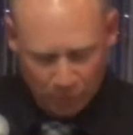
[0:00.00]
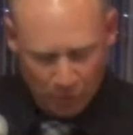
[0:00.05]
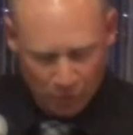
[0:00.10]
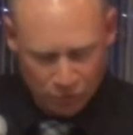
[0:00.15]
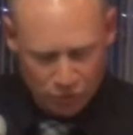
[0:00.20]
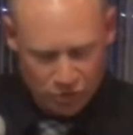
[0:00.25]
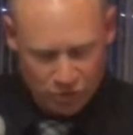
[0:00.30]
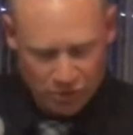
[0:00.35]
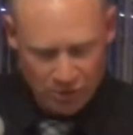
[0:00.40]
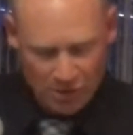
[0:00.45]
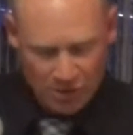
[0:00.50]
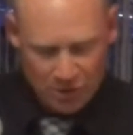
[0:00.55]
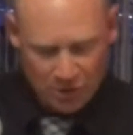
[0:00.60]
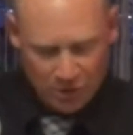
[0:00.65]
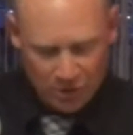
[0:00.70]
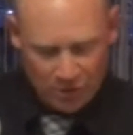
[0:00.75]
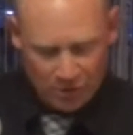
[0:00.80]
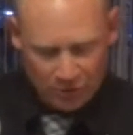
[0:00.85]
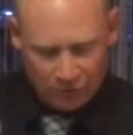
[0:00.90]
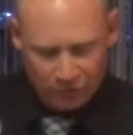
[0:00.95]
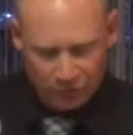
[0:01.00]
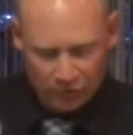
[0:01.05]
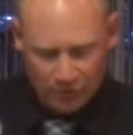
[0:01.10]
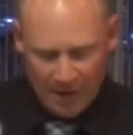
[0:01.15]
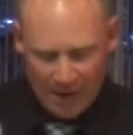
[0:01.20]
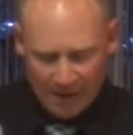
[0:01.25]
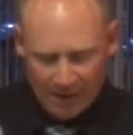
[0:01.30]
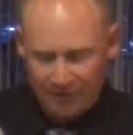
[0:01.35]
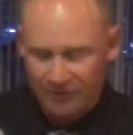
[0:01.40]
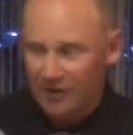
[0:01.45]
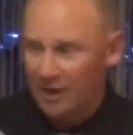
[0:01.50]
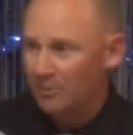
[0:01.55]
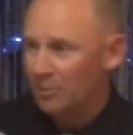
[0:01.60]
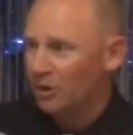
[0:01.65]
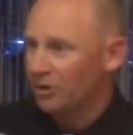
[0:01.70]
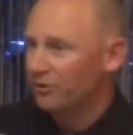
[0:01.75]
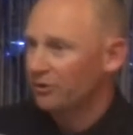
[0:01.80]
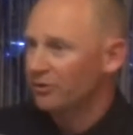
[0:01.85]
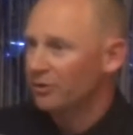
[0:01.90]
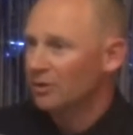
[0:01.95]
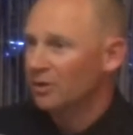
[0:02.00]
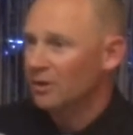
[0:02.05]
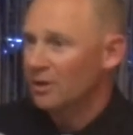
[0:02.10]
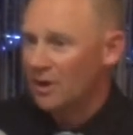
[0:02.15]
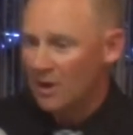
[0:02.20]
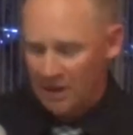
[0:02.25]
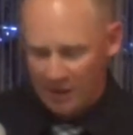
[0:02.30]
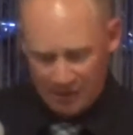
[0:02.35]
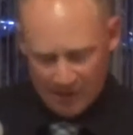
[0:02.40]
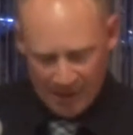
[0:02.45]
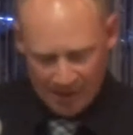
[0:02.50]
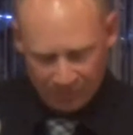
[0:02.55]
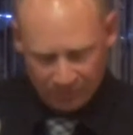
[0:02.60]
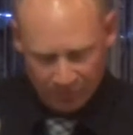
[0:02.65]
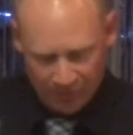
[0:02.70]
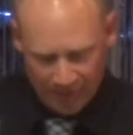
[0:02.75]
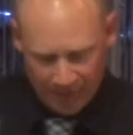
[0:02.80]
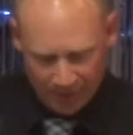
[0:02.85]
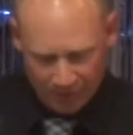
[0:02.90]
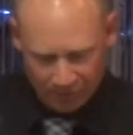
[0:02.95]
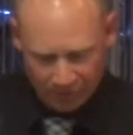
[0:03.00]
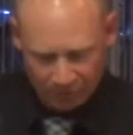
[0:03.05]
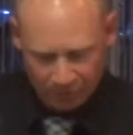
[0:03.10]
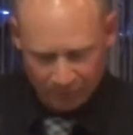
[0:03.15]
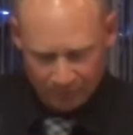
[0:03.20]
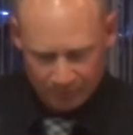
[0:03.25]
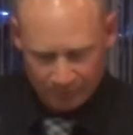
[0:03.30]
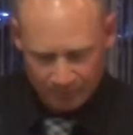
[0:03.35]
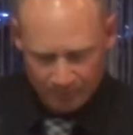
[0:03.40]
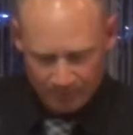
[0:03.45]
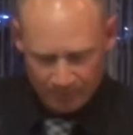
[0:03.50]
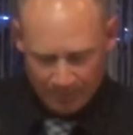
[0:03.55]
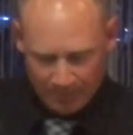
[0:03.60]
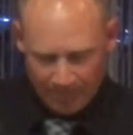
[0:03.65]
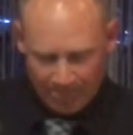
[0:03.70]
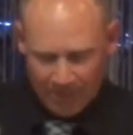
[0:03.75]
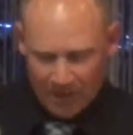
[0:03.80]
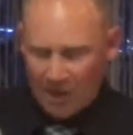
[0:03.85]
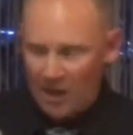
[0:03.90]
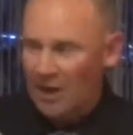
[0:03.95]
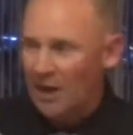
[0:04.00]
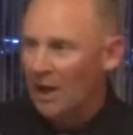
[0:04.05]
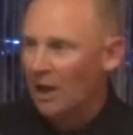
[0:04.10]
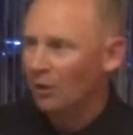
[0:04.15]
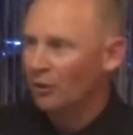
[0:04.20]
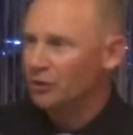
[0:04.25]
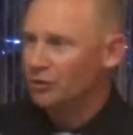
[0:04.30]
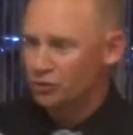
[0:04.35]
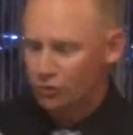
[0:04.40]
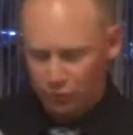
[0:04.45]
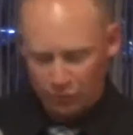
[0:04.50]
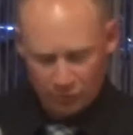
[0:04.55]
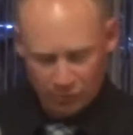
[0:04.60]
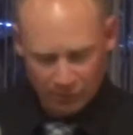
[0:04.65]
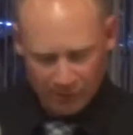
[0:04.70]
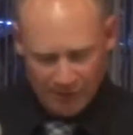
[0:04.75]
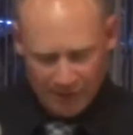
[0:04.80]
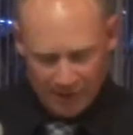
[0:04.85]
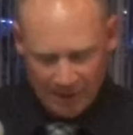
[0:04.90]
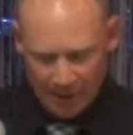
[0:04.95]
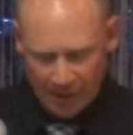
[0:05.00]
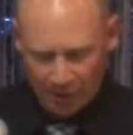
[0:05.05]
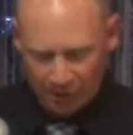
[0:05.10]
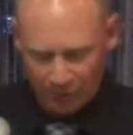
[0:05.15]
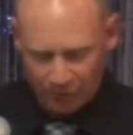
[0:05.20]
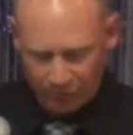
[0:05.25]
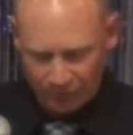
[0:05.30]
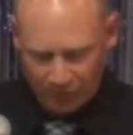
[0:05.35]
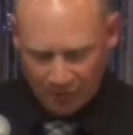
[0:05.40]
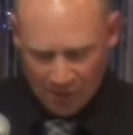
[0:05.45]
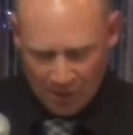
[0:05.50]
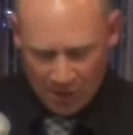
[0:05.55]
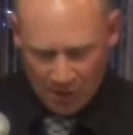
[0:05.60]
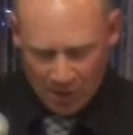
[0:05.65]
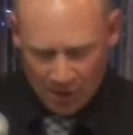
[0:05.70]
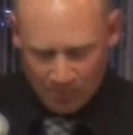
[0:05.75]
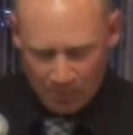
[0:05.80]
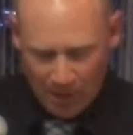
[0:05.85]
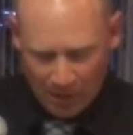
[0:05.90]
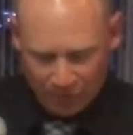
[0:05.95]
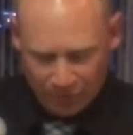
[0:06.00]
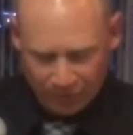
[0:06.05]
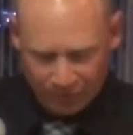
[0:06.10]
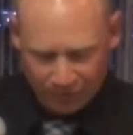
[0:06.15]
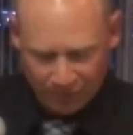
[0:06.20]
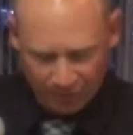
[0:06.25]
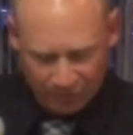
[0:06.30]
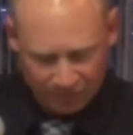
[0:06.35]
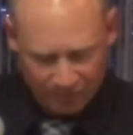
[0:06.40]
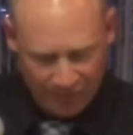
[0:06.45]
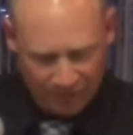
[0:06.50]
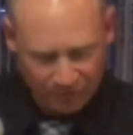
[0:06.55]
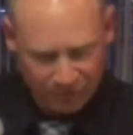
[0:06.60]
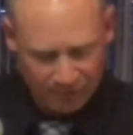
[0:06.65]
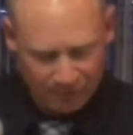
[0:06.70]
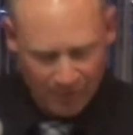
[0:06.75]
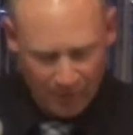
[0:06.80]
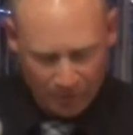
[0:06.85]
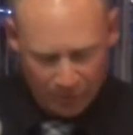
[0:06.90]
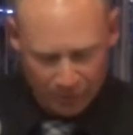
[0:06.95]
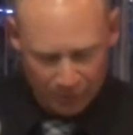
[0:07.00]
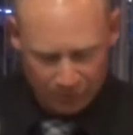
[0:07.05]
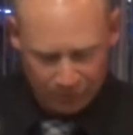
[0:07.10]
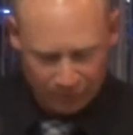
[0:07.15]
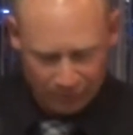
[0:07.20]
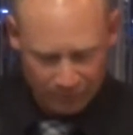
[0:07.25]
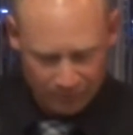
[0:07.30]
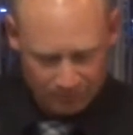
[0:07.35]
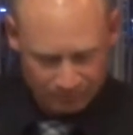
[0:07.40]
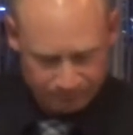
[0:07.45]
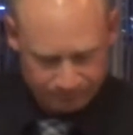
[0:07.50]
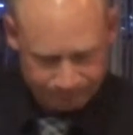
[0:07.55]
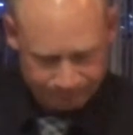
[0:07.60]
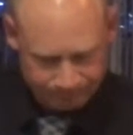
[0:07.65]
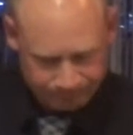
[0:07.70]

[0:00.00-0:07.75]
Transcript: approach to academics and athletics. Allie truly cares about the success of others.